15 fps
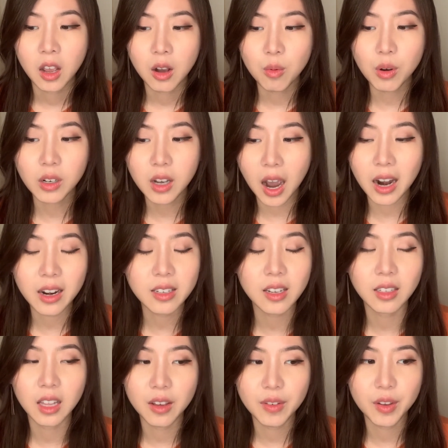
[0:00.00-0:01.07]
Well, God is
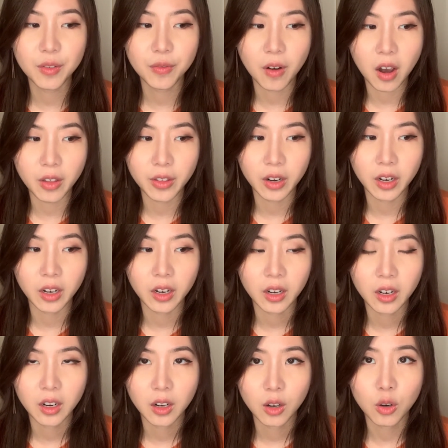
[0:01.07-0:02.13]
a loving Father
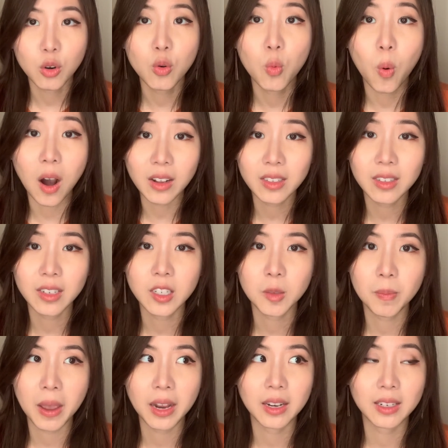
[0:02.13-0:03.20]
who wants to
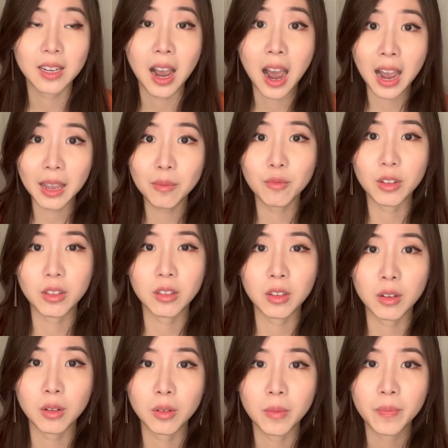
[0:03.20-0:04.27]
spend time with
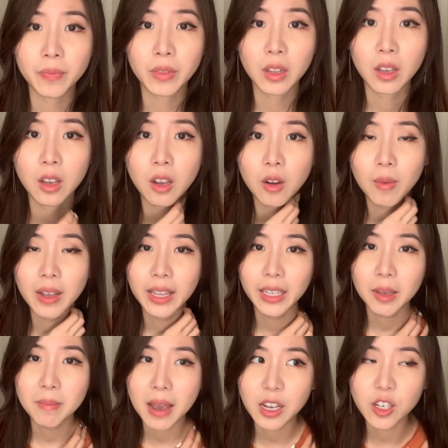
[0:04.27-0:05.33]
you, Right,
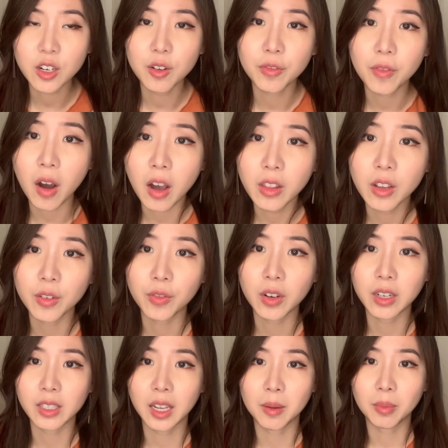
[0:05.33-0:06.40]
like imagine a father, for
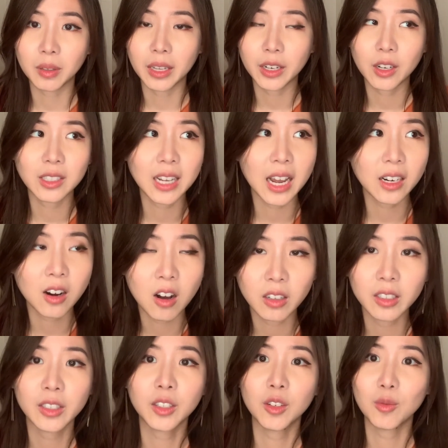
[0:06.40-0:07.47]
example, like your dad
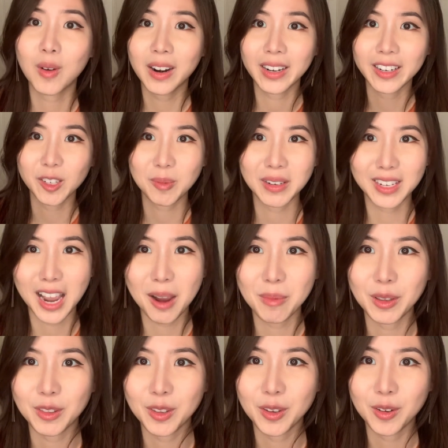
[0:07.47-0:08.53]
calling you, wanting to spend time
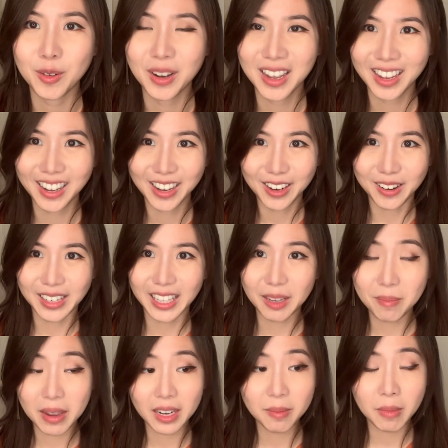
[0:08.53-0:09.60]
with you. Right,
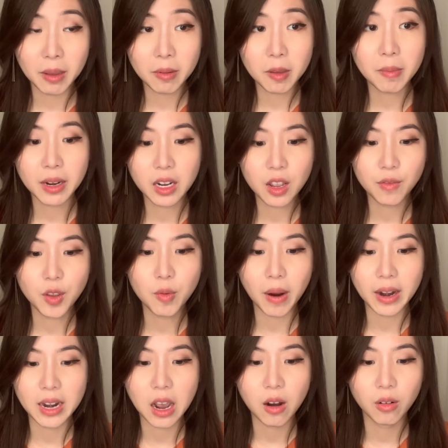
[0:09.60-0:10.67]
like maybe many of you
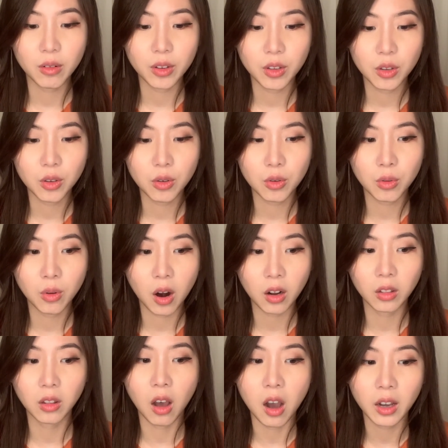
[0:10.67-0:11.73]
right now, you are
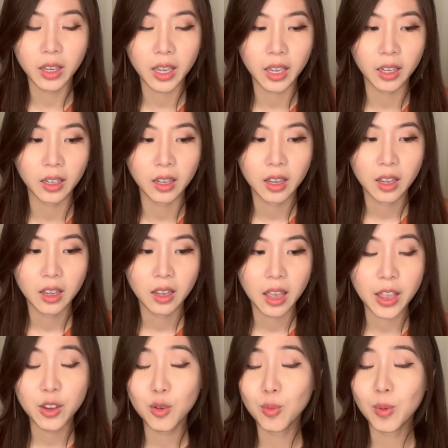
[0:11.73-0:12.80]
longing and you